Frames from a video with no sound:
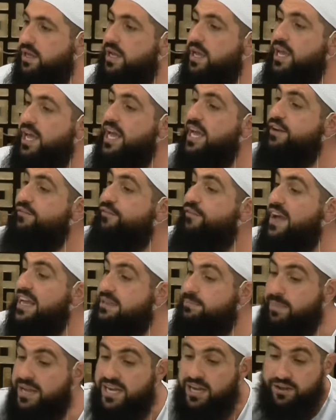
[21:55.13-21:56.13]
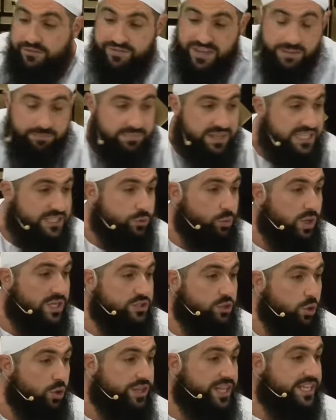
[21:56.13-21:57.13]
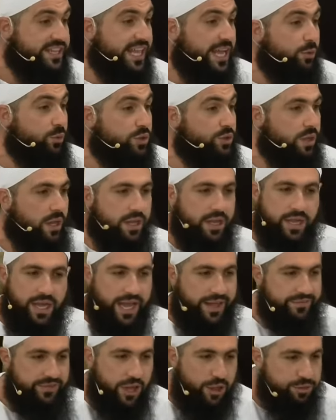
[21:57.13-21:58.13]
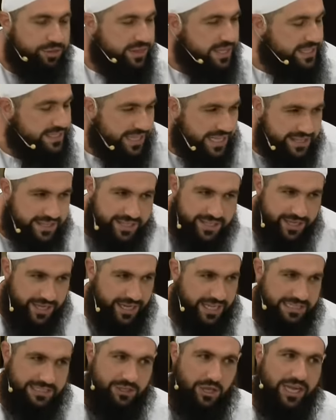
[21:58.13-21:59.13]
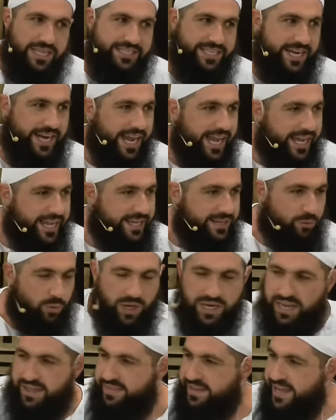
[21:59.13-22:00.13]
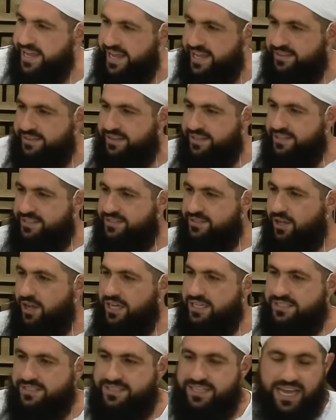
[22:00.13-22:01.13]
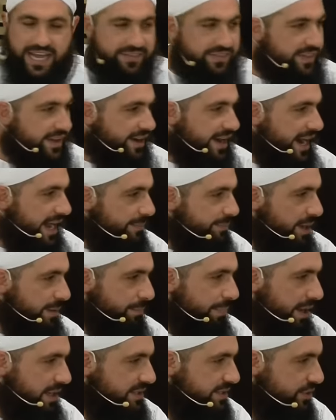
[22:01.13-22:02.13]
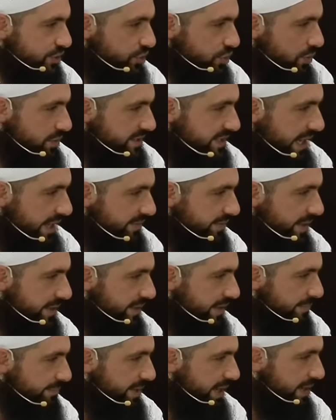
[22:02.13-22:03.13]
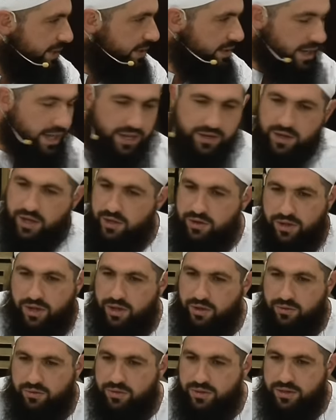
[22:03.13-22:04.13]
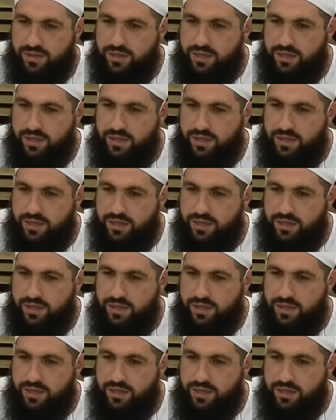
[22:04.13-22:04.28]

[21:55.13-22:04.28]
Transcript: In fact, many of them, this was all that they would. And don't think that, you know, it's like today, wallah, they had these nice Under Armour boxer shorts under them. Yani, no, no, no.